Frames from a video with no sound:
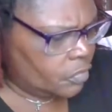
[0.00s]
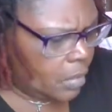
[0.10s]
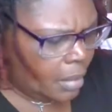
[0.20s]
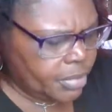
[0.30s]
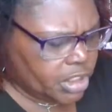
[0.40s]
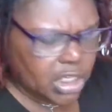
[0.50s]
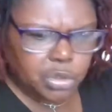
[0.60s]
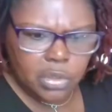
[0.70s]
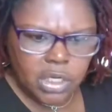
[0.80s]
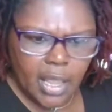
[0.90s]
I'm
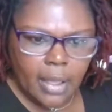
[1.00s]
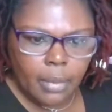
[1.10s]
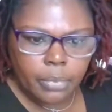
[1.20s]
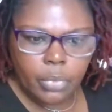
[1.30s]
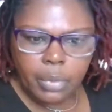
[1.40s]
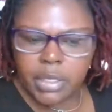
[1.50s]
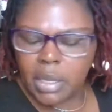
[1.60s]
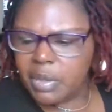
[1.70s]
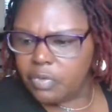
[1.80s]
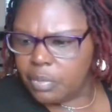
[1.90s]
Central Time. What would
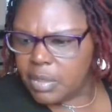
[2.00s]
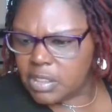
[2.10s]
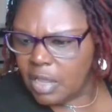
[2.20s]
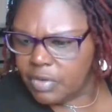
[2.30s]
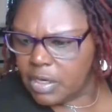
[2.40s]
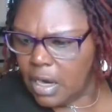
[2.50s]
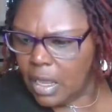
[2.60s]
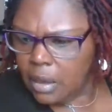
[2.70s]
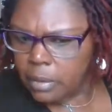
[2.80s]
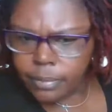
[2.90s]
that be for me? seven
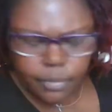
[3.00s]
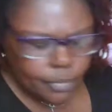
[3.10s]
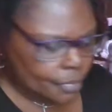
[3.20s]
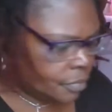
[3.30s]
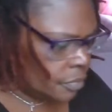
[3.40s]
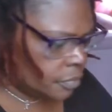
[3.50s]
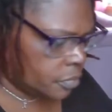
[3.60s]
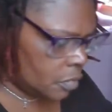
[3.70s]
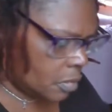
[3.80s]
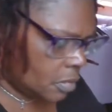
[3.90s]
o'clock?
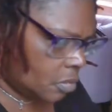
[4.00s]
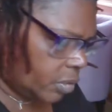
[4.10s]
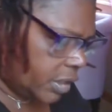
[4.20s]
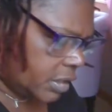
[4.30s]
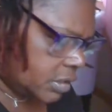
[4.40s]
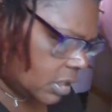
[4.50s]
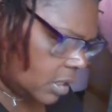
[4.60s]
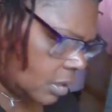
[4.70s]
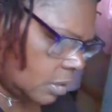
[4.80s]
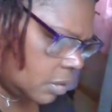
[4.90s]

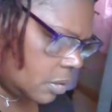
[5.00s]
Wednesday.